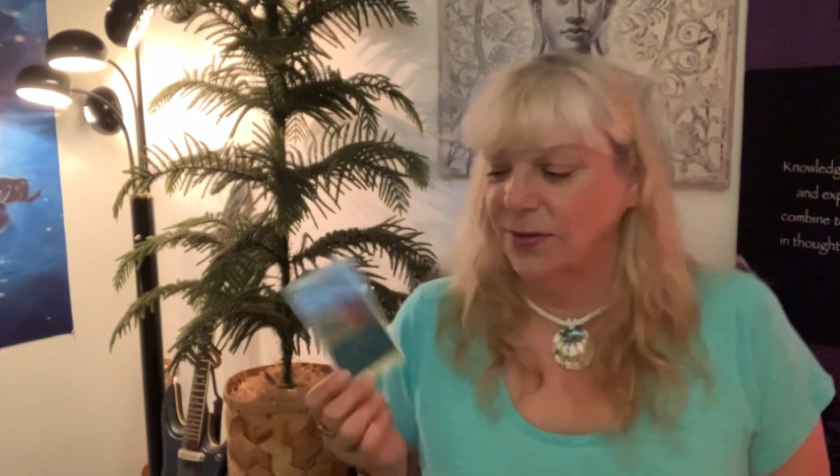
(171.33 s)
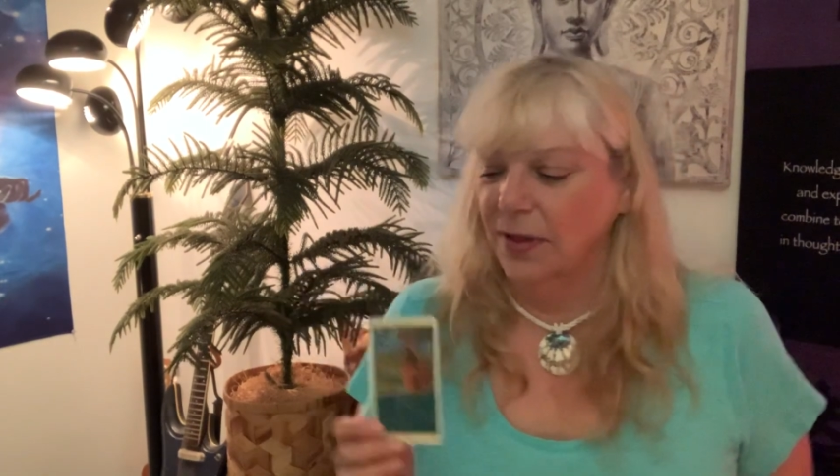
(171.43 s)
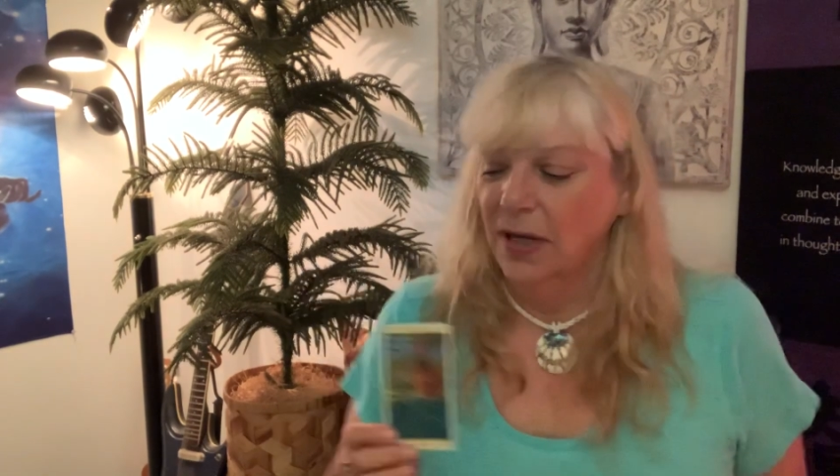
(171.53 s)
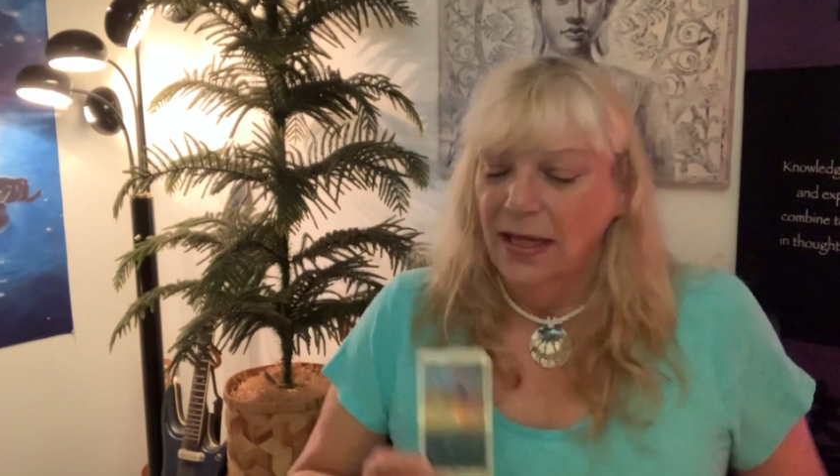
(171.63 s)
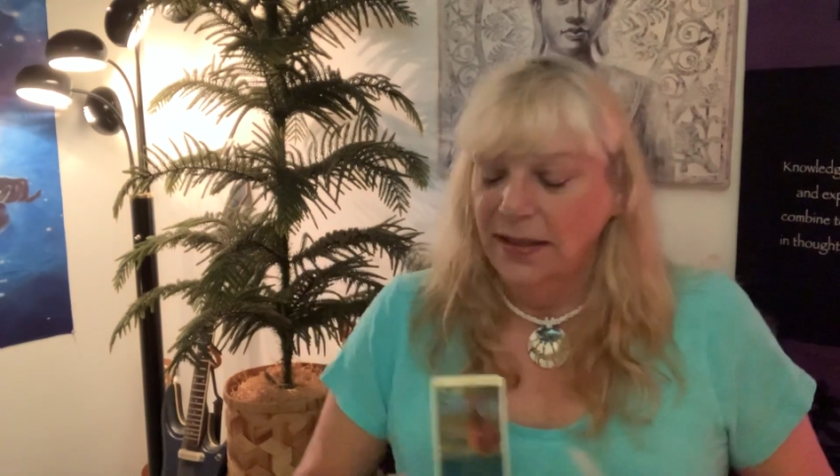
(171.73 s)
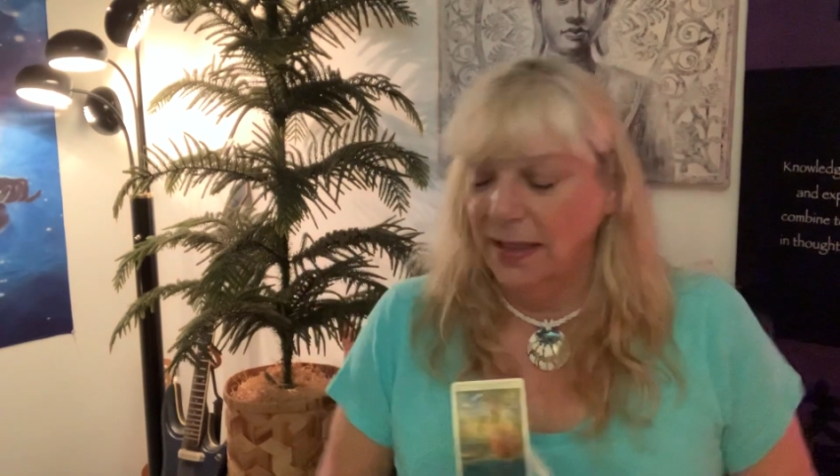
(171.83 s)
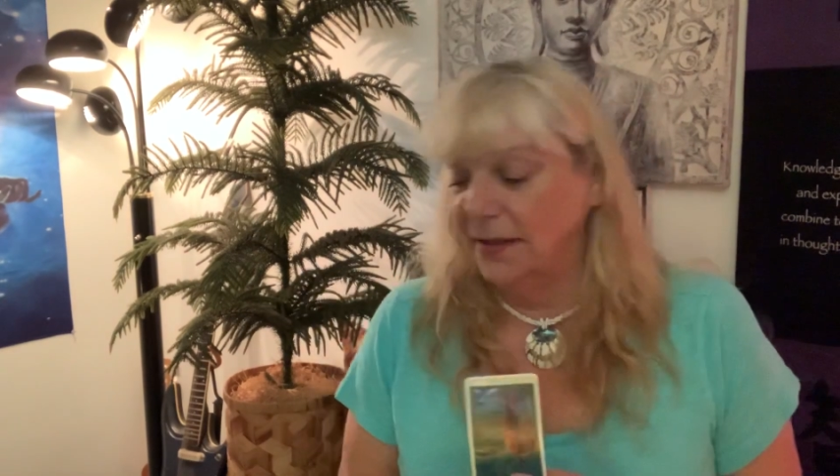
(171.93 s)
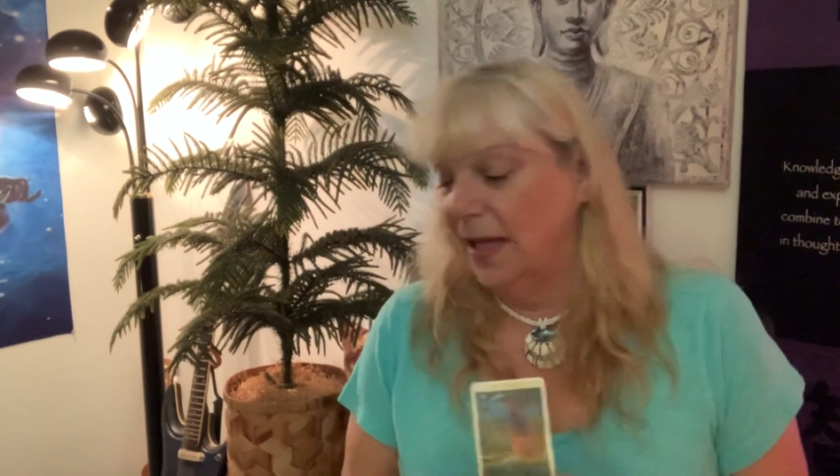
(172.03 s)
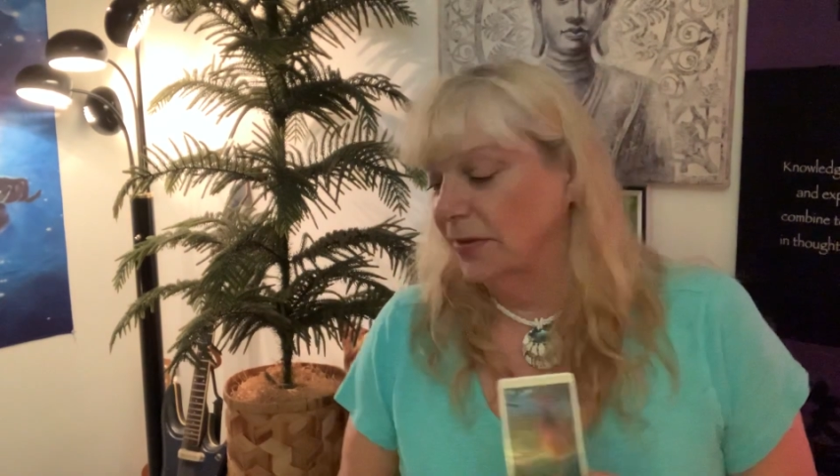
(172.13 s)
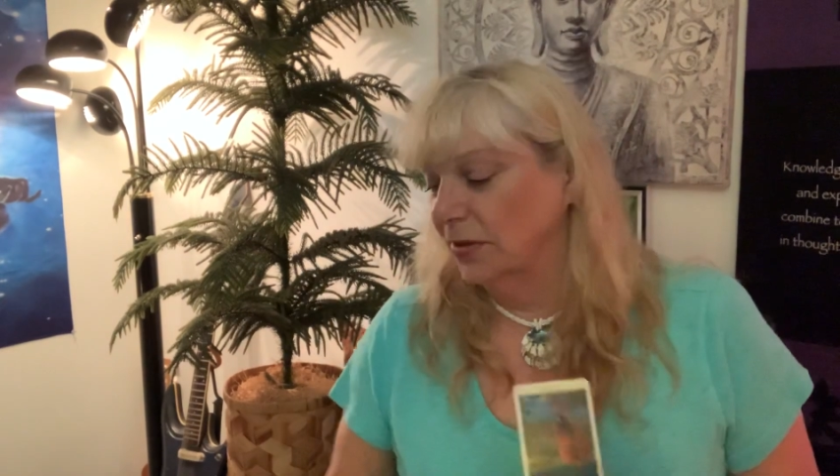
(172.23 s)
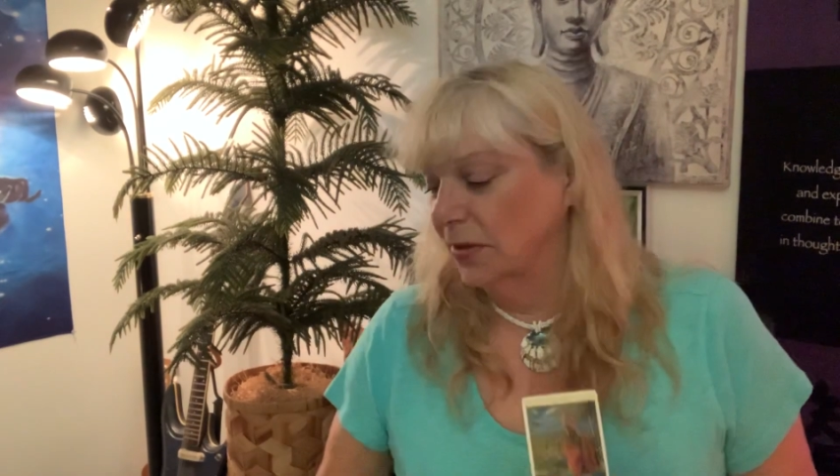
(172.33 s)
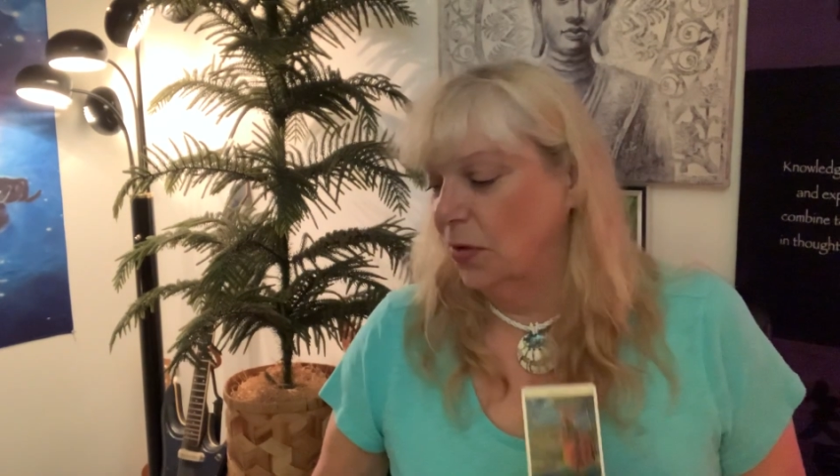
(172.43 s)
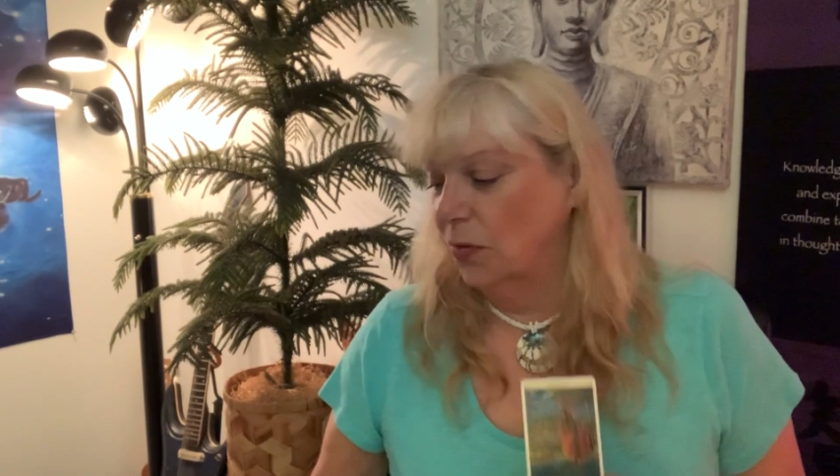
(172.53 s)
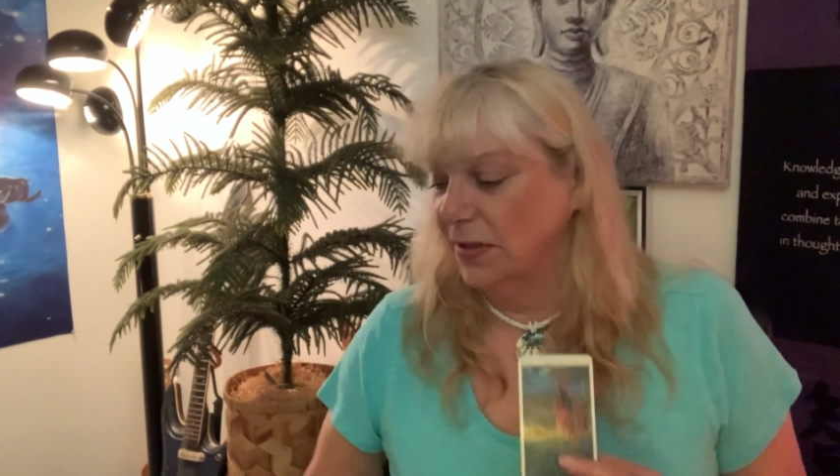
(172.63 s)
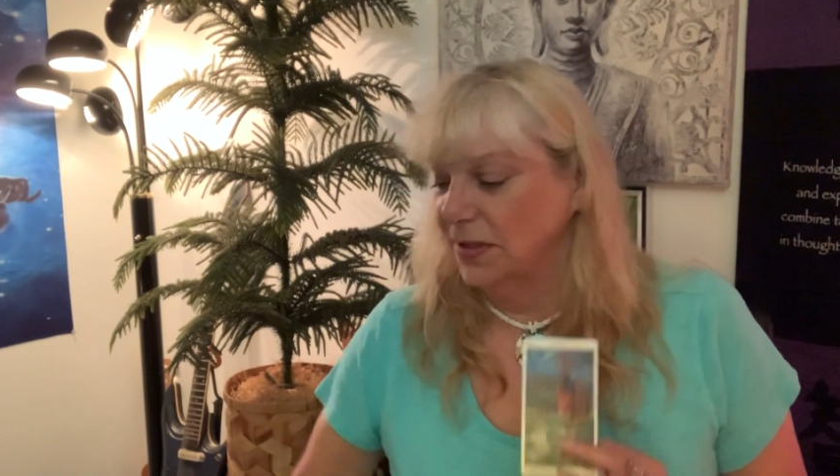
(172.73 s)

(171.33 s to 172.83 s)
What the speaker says: or get together, go to